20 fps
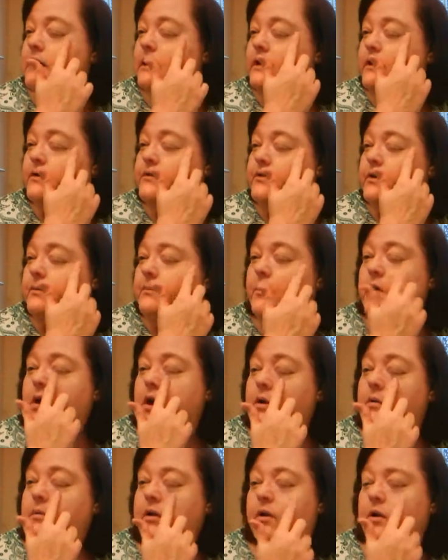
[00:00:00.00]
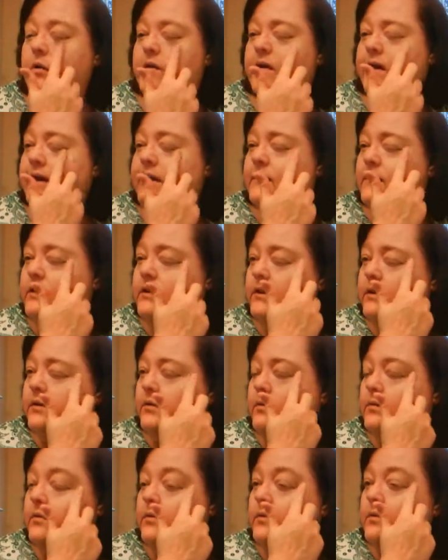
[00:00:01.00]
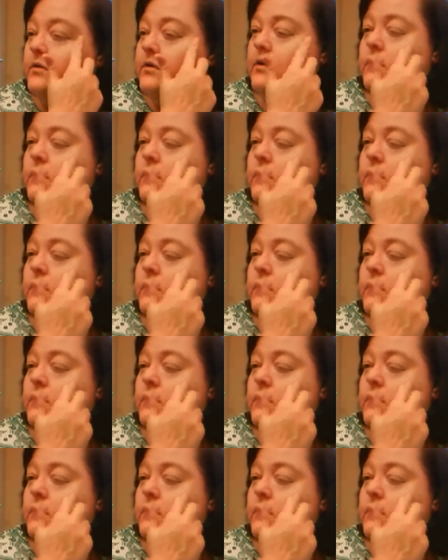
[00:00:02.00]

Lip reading: I know tomorrow we're going to